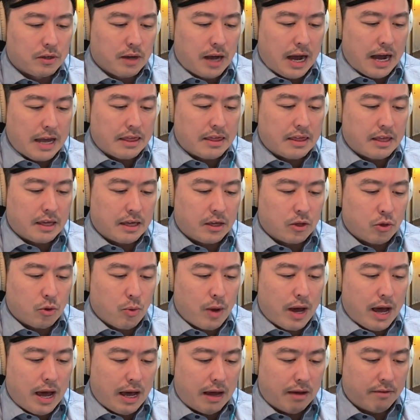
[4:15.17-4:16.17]
I think you
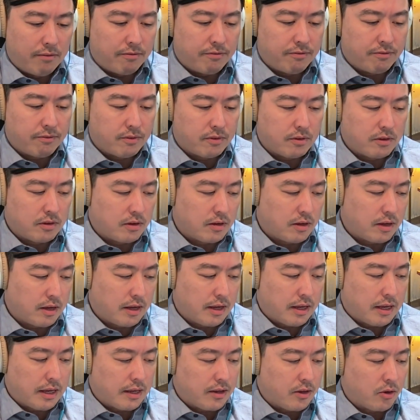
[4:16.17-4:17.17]
have
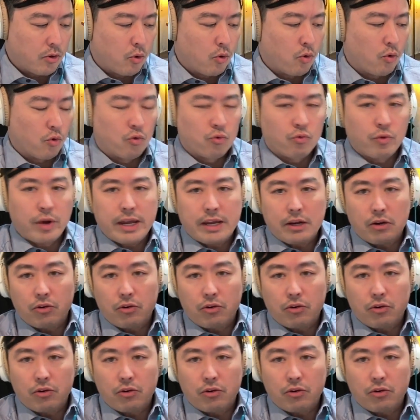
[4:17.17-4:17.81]
great